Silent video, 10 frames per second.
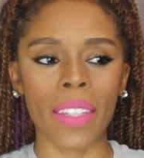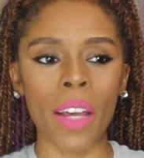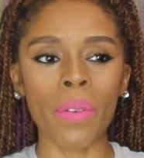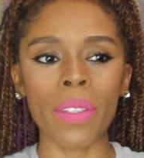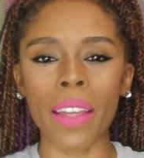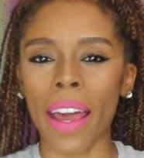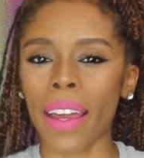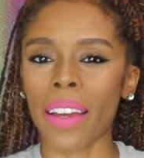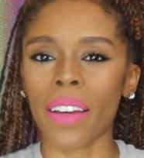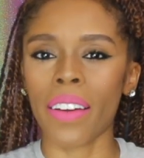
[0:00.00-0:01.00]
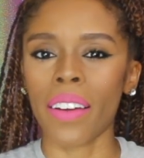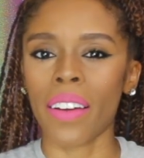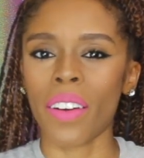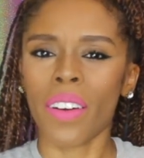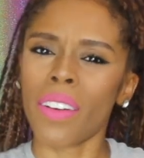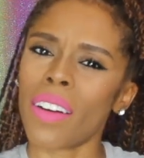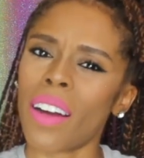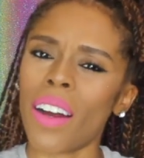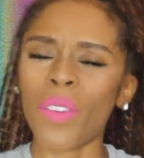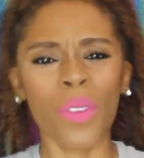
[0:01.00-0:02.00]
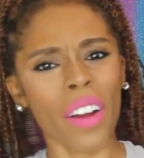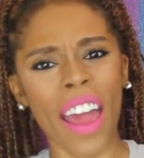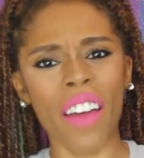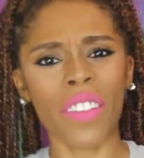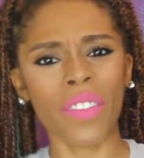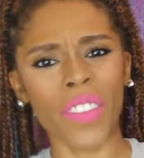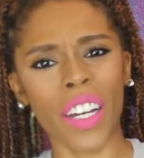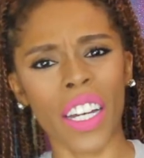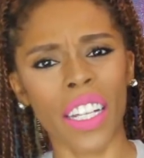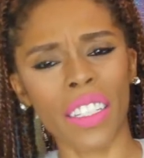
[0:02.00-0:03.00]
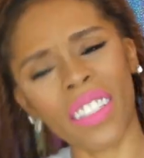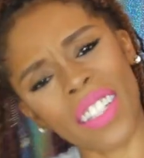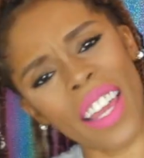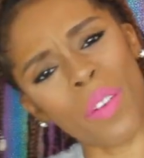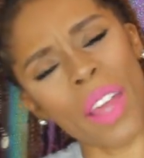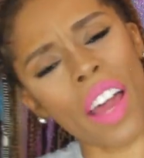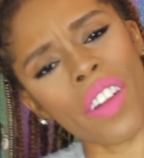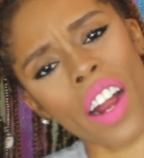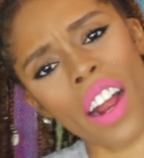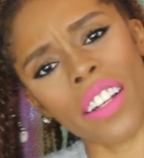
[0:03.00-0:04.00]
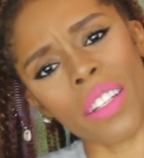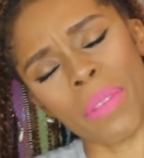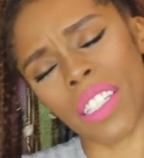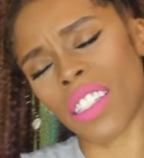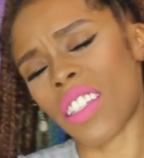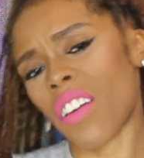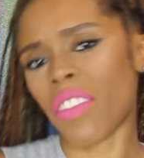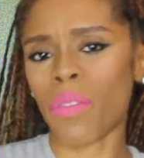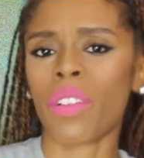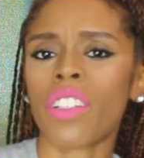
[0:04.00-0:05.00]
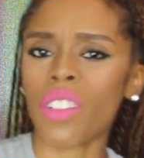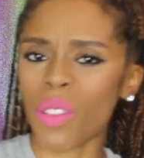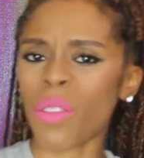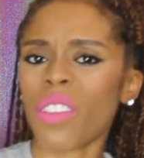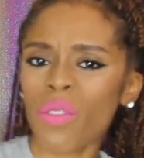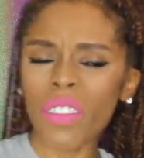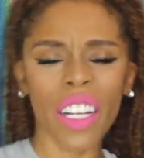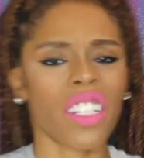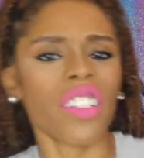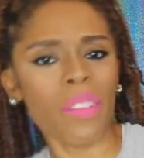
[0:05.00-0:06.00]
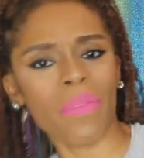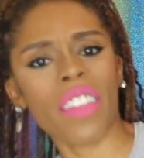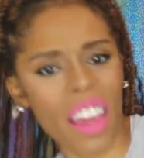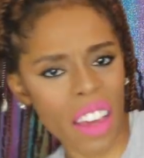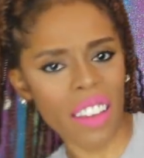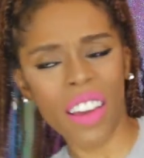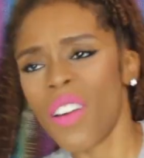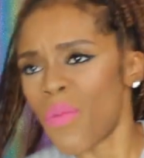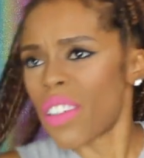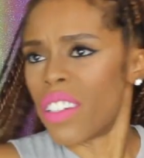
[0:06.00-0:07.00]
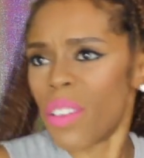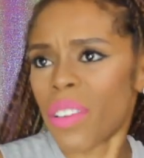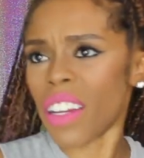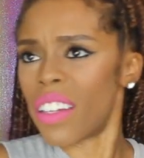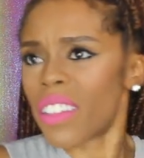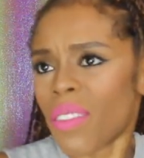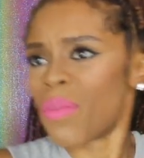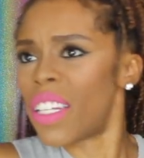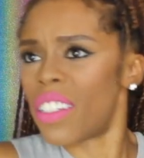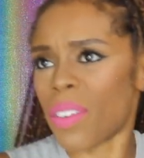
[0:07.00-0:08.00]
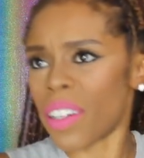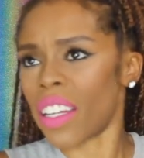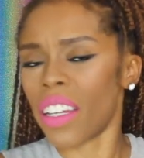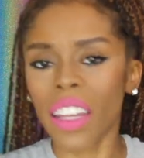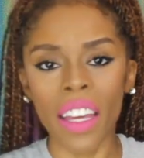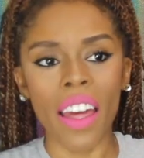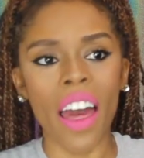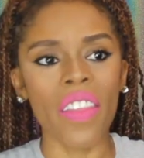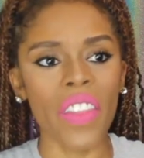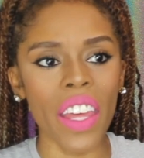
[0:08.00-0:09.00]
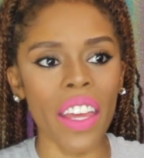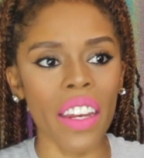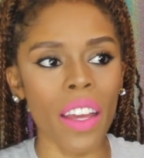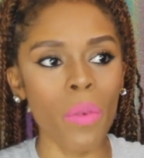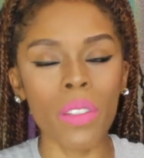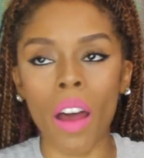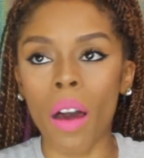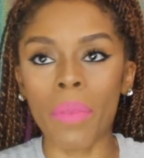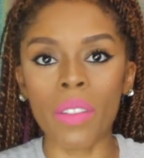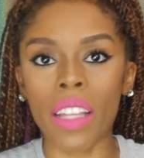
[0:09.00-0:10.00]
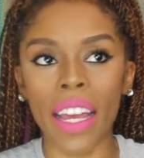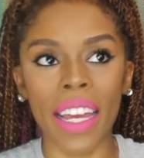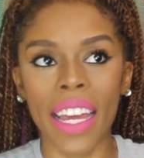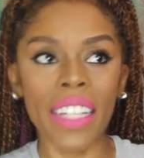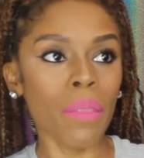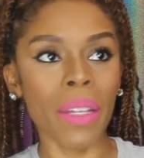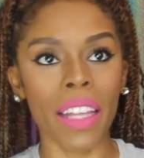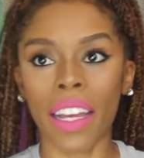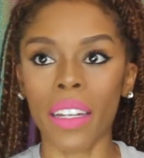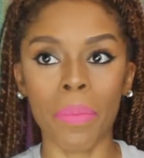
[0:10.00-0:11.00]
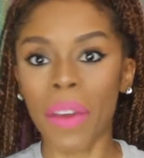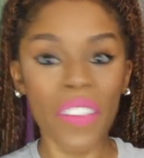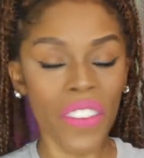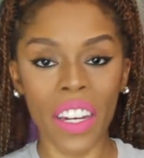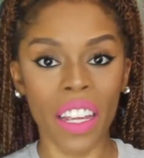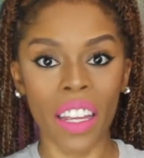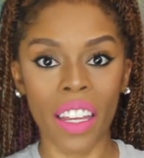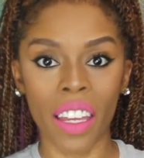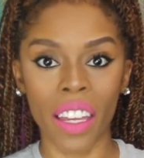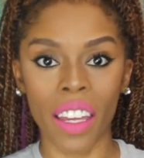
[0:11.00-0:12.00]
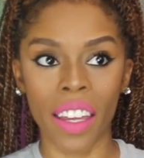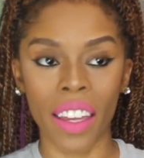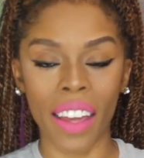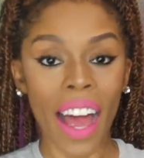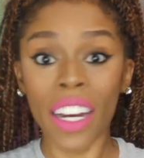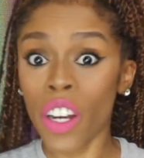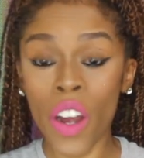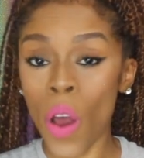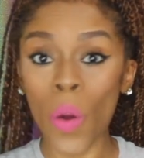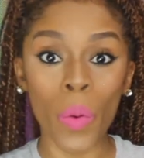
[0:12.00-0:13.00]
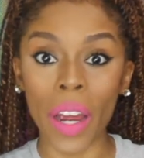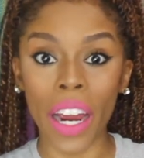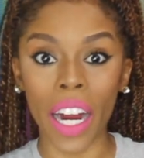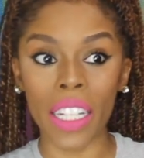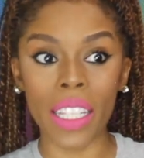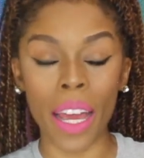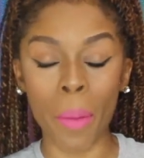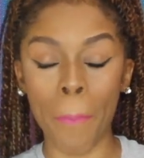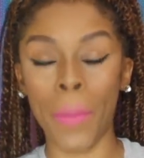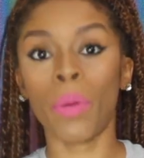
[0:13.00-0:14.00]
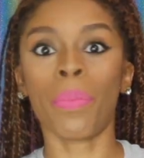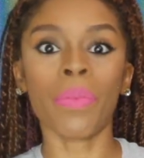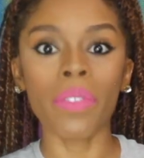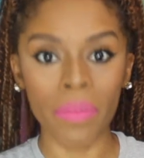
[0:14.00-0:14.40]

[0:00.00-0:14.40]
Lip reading: It was like, we're having fun. Yeah, we have our arguments and stuff, and we're just doing this relationship thing. We're doing it. And then it was almost like it hits me like an epiphany out of nowhere. It's like, boop,